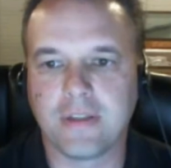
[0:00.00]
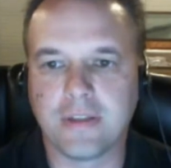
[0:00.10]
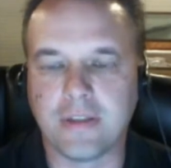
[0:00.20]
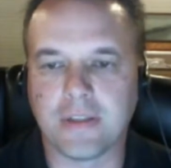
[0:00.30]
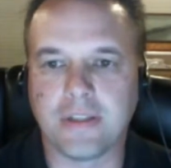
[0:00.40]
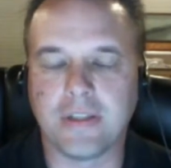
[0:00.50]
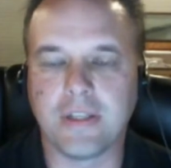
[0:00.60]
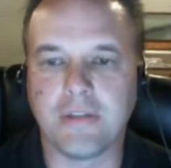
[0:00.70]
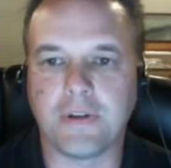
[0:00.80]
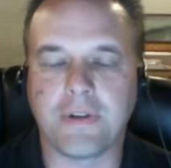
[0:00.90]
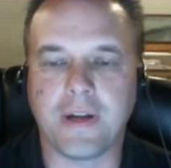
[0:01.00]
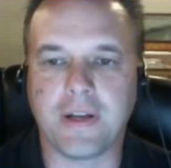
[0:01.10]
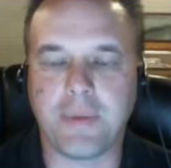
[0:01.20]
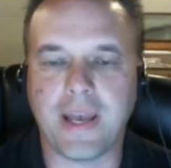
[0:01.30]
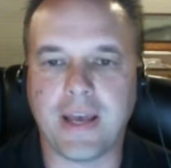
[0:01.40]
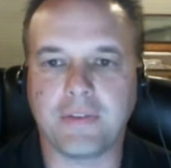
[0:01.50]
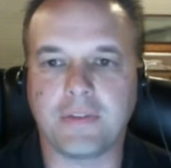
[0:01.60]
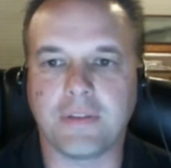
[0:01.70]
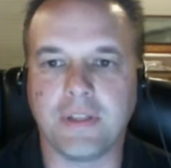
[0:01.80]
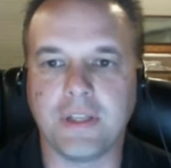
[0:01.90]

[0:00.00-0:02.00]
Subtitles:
The default file paths, the